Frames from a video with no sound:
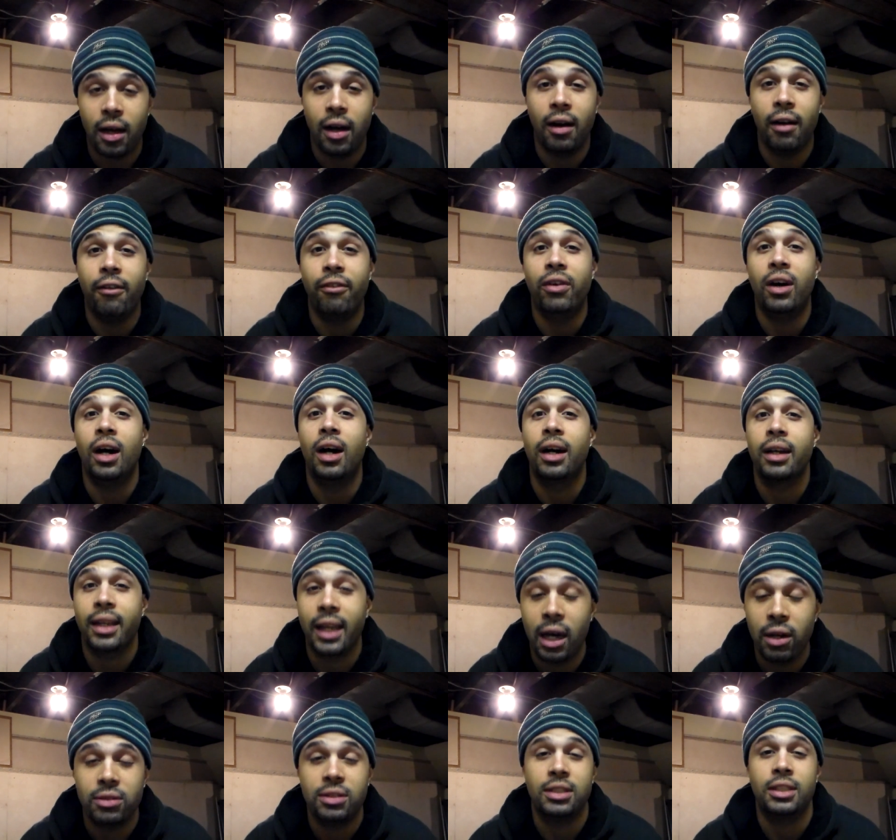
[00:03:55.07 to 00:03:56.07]
of uh,
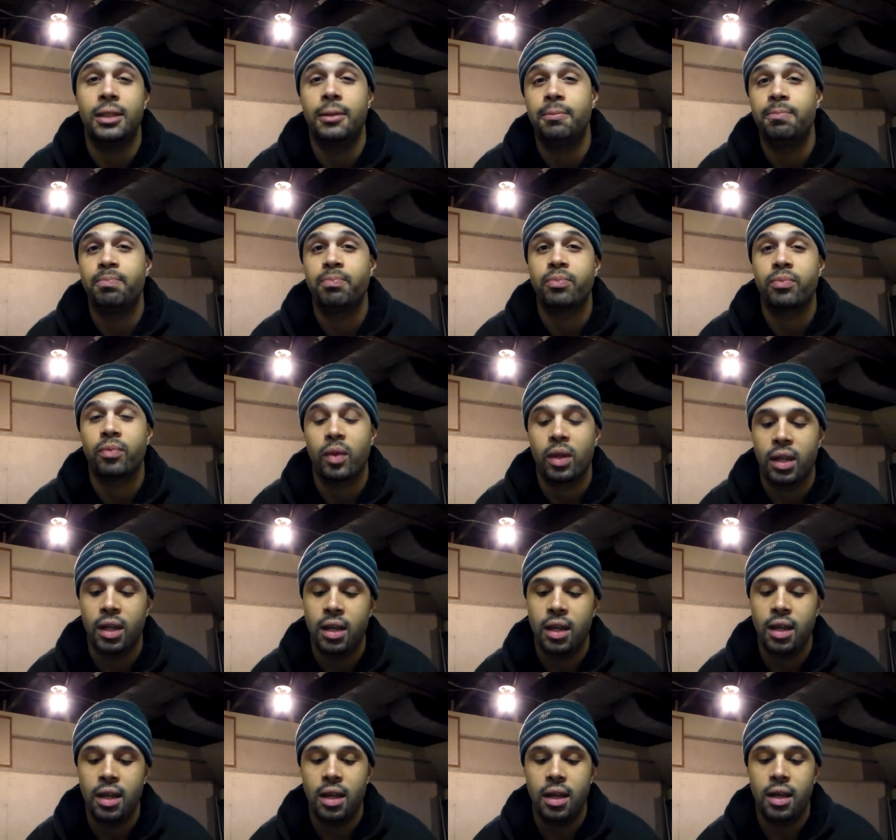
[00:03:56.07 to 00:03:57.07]
calcium
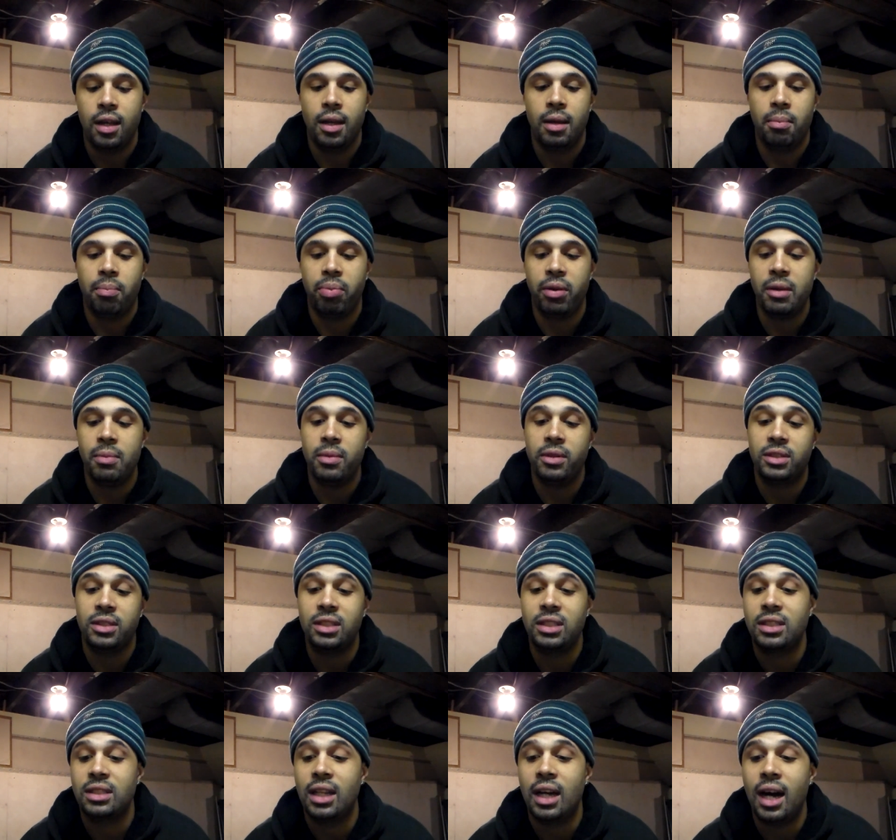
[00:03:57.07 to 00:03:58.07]
pretty much
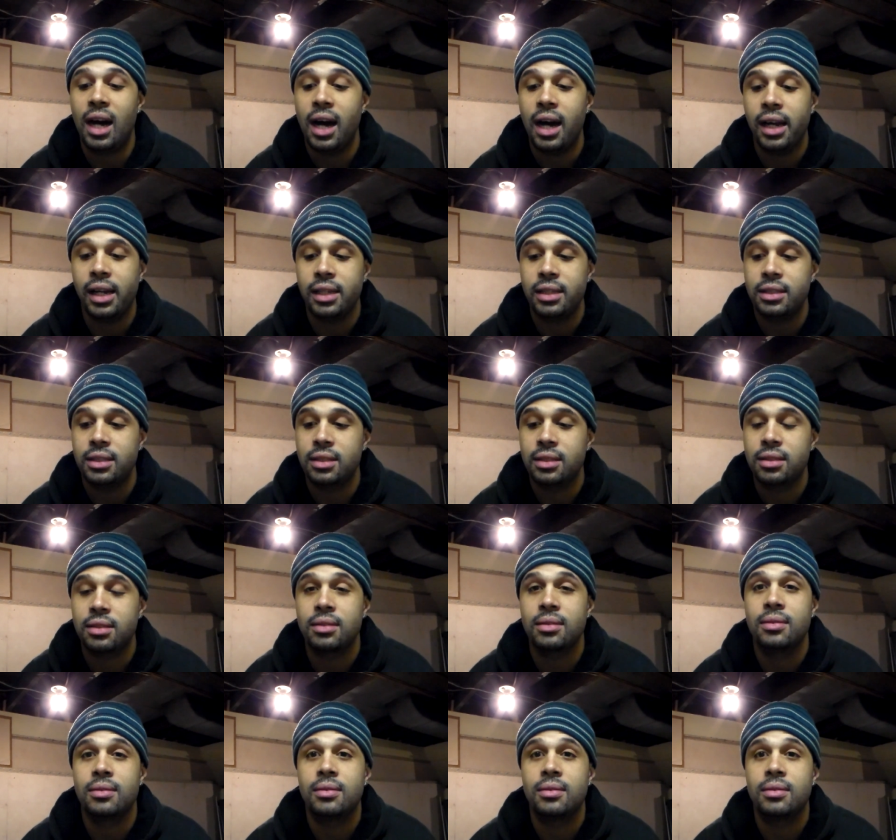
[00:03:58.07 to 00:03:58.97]
this is the highest